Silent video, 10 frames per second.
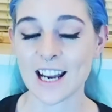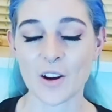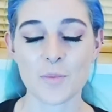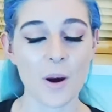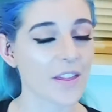Now
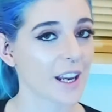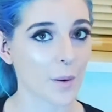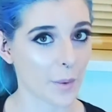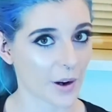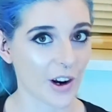you might think
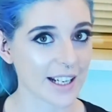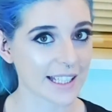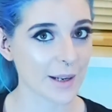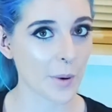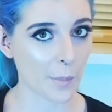I'm a bit
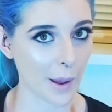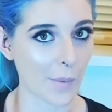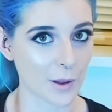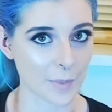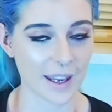crazy, but bear with